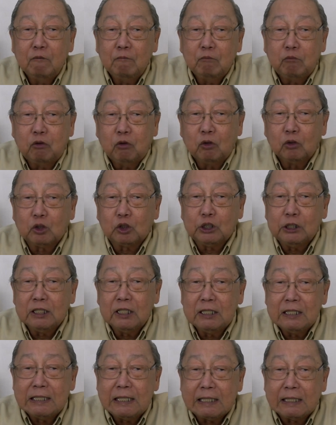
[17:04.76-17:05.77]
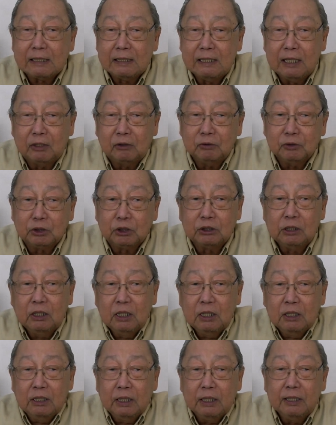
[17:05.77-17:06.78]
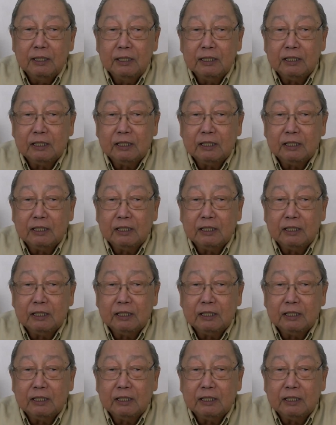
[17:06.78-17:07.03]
enforcing lockdowns in